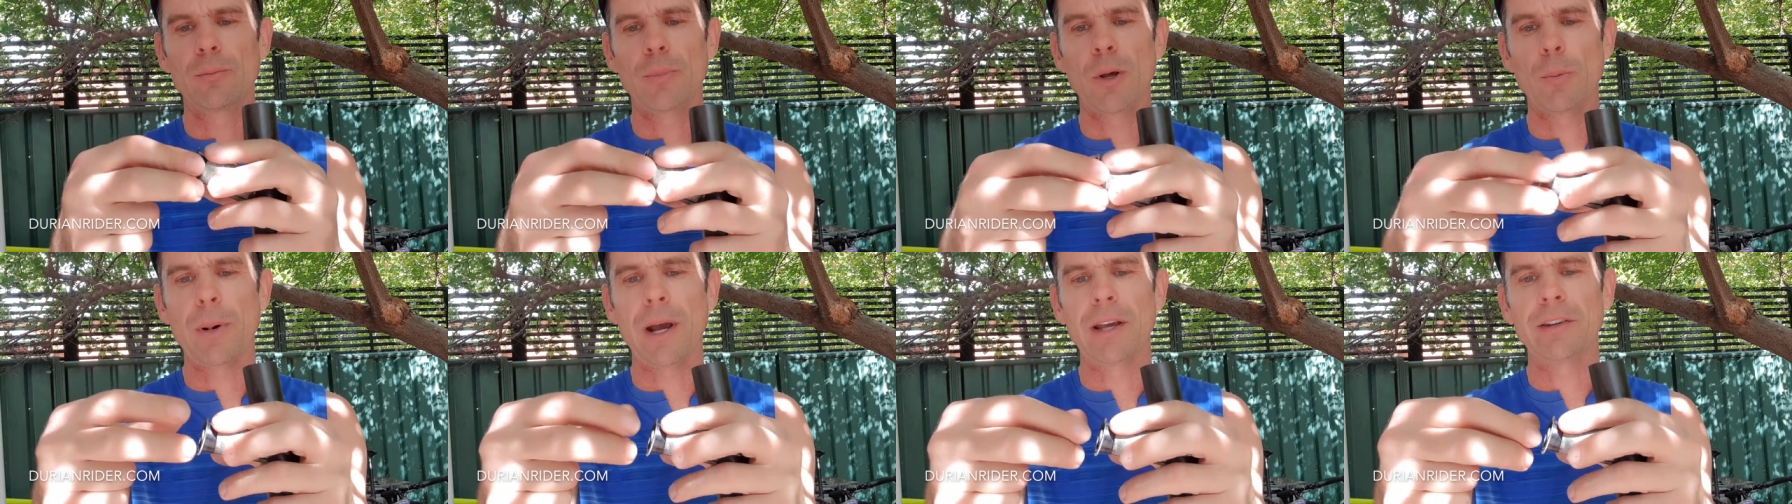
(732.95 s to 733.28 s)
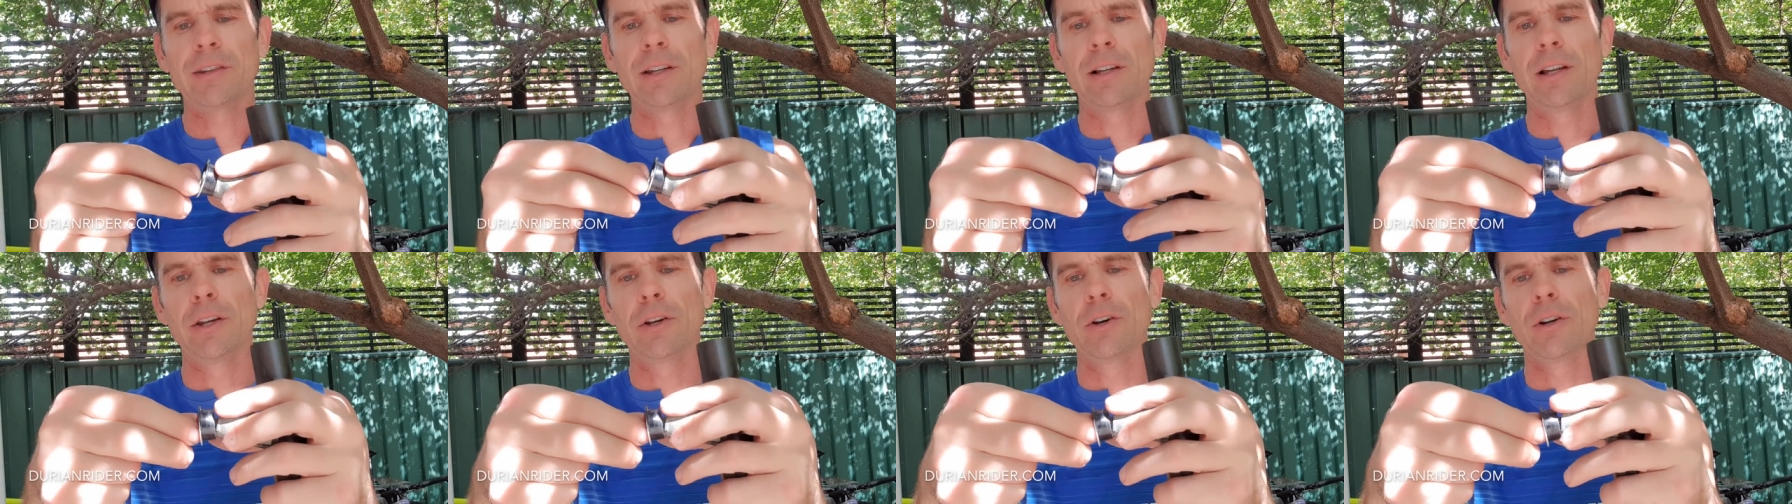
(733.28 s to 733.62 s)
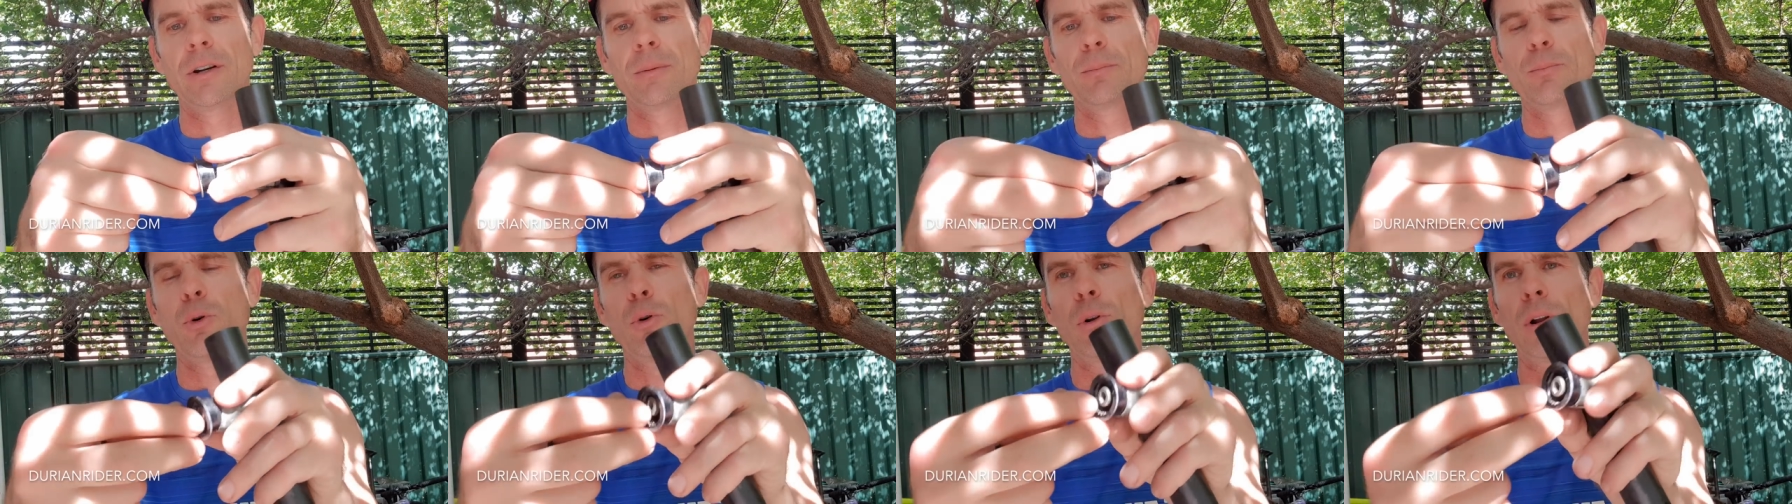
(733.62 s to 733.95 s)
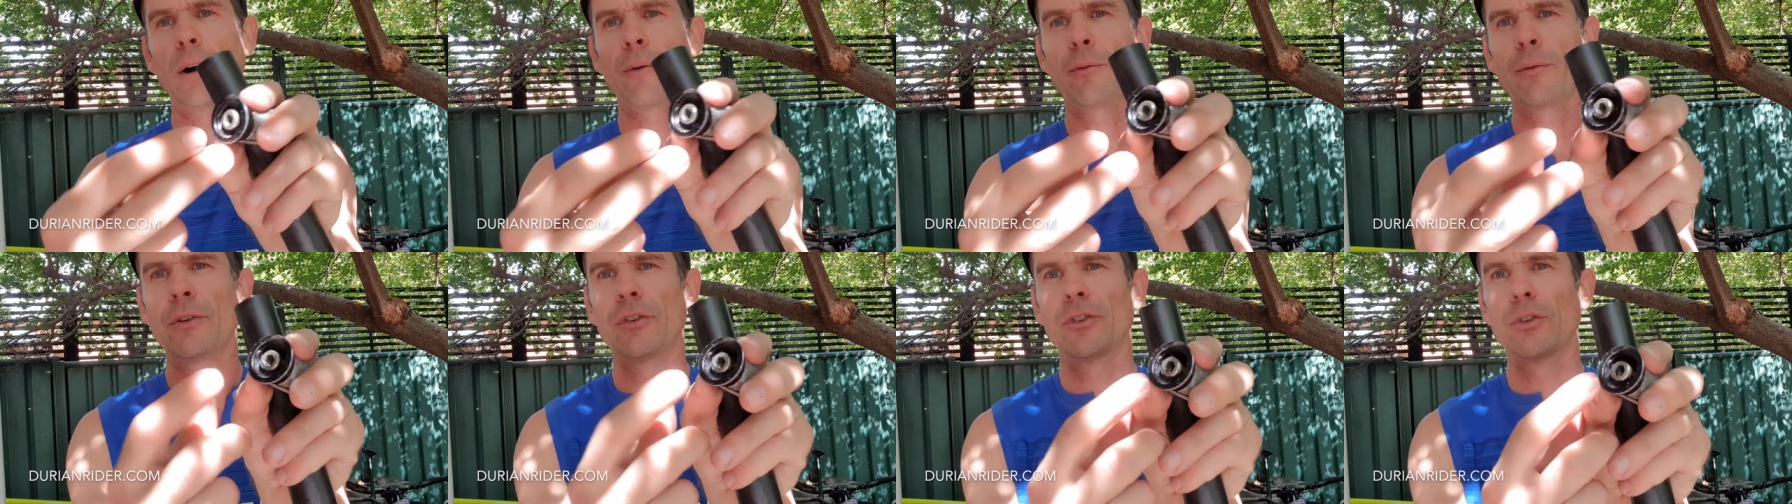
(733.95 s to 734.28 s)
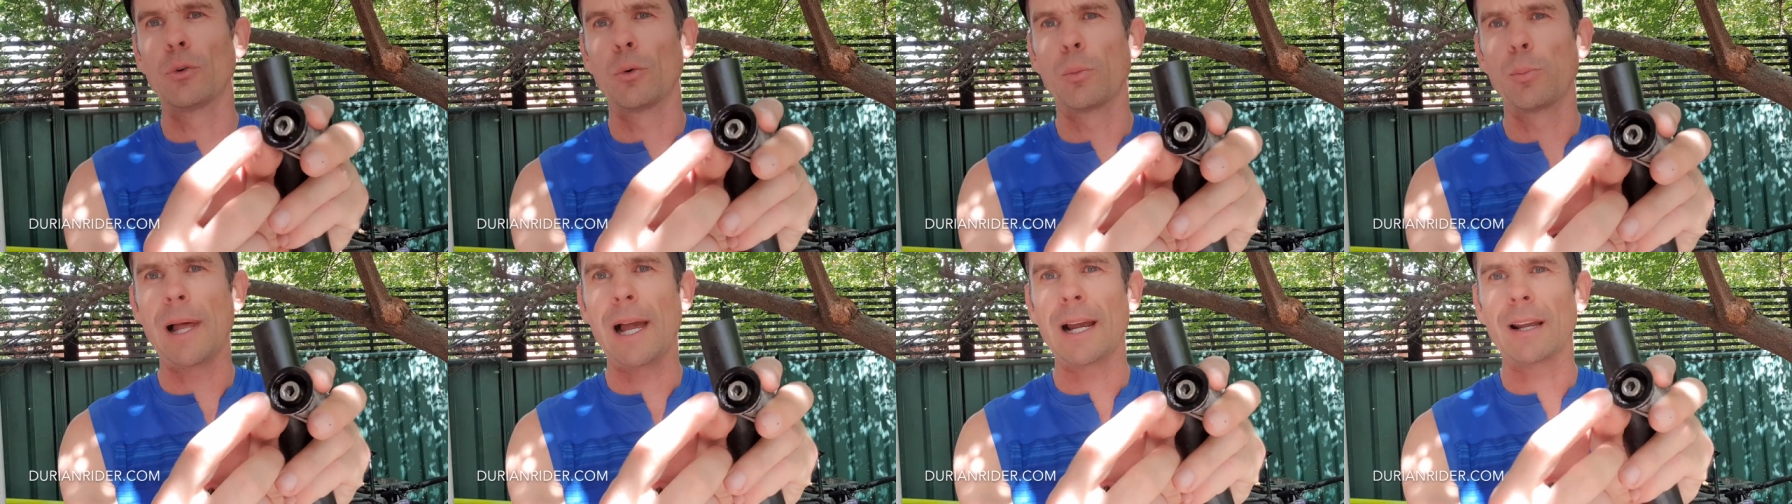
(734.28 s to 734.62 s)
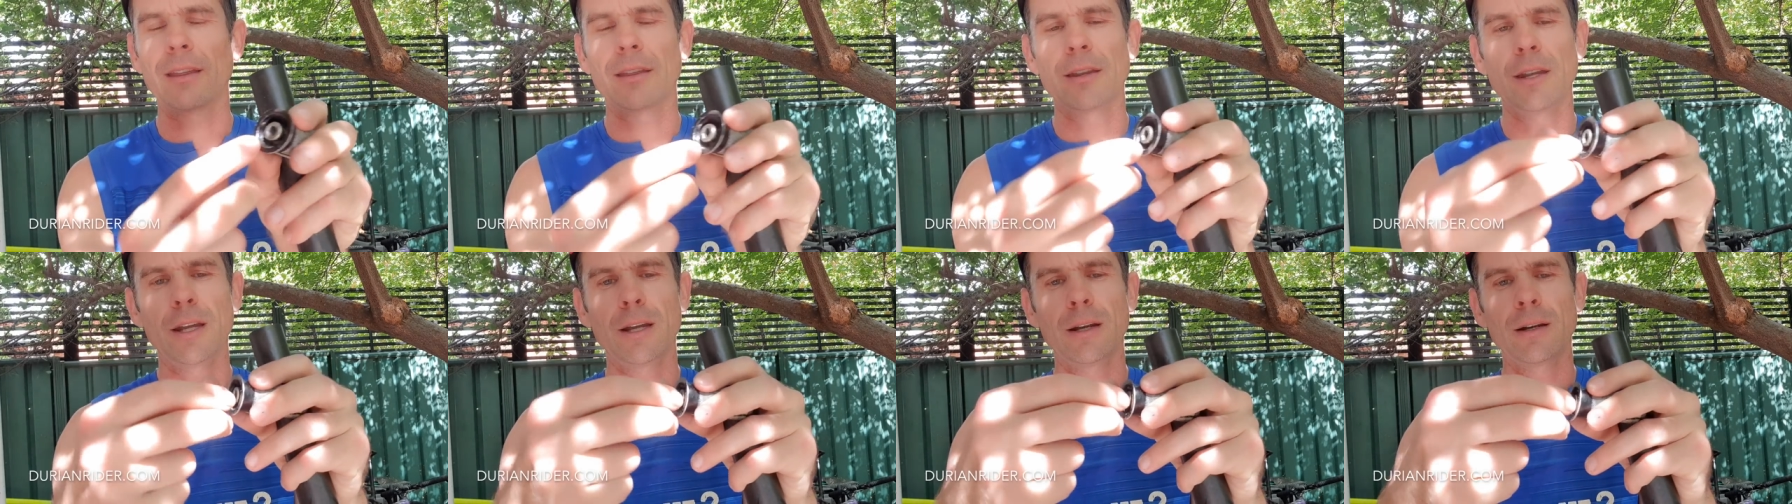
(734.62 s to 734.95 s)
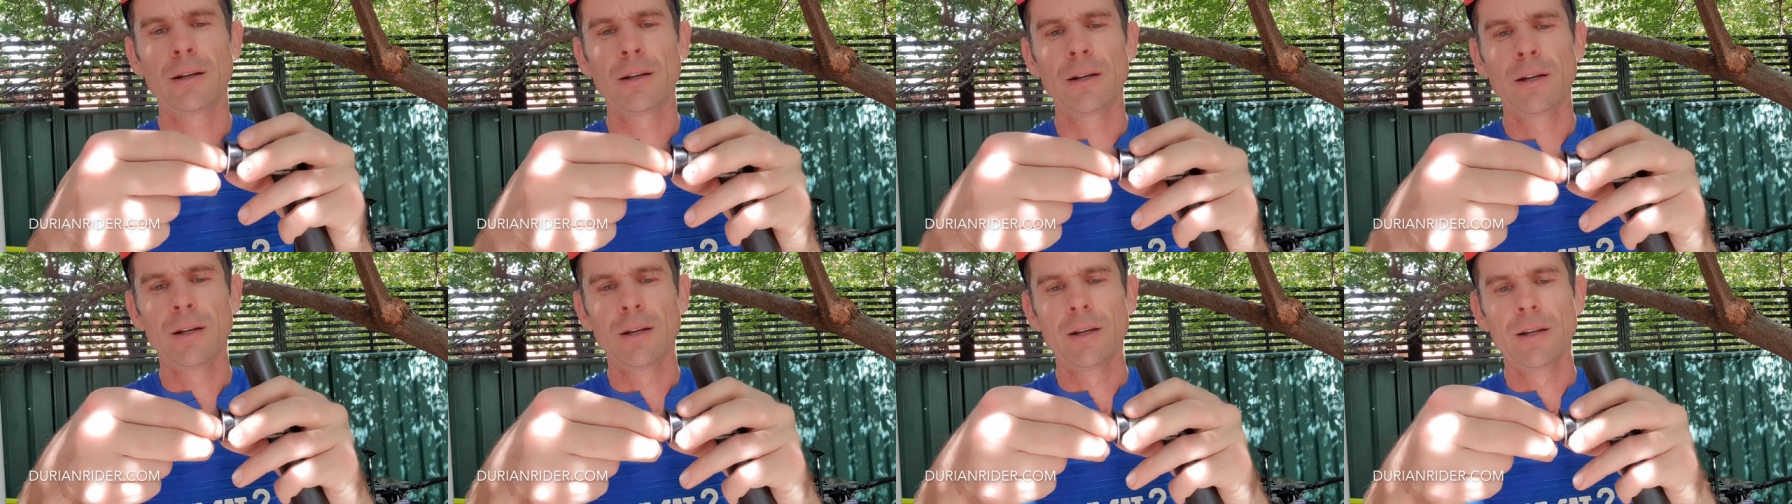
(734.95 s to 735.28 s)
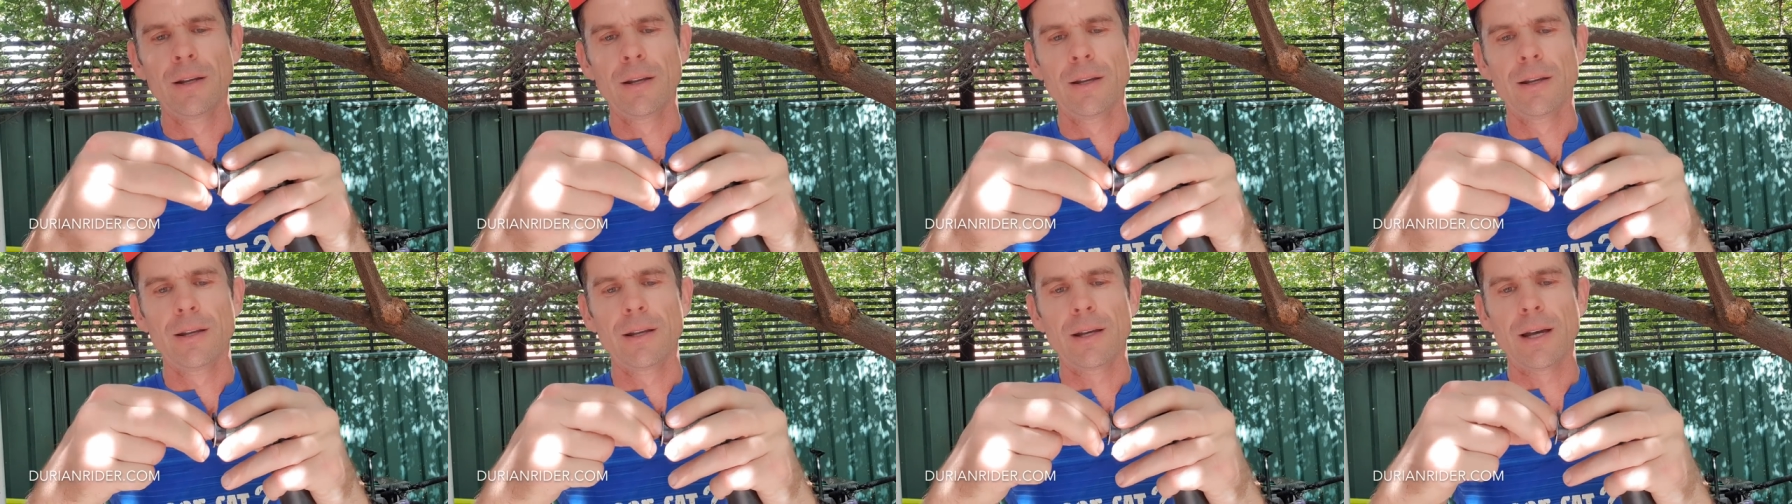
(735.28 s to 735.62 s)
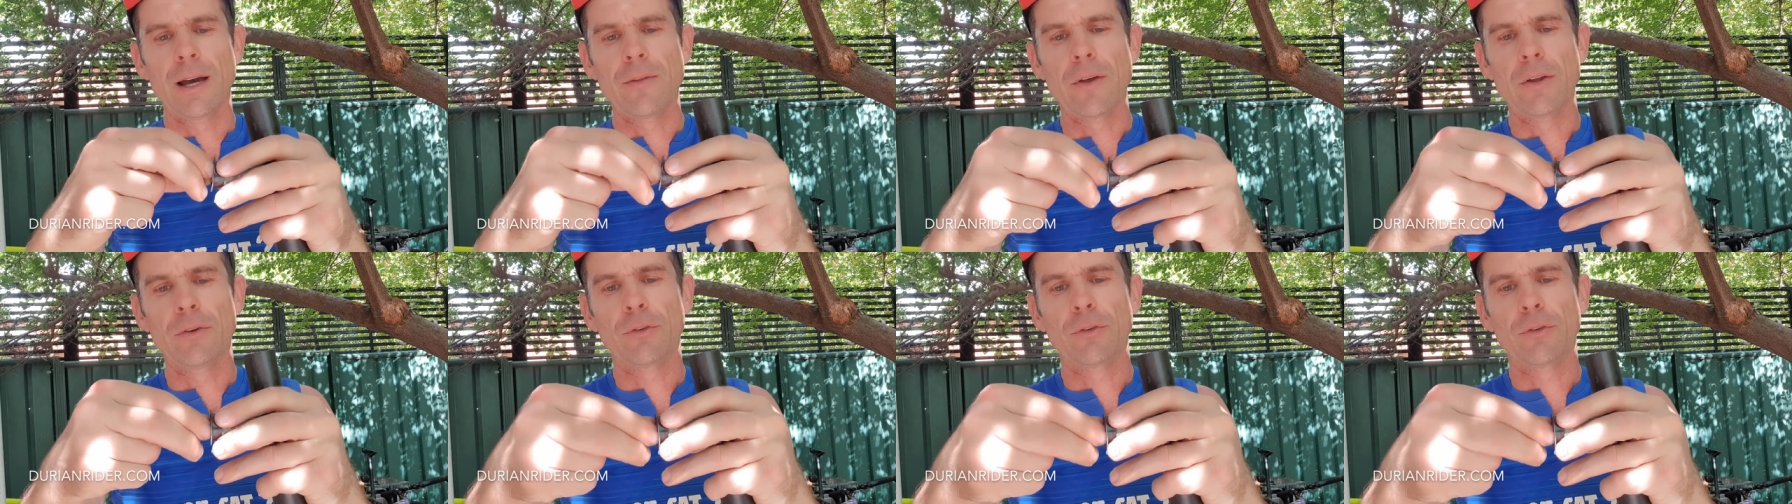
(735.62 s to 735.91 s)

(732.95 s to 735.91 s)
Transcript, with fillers: They basically got to pull off this little black thing and then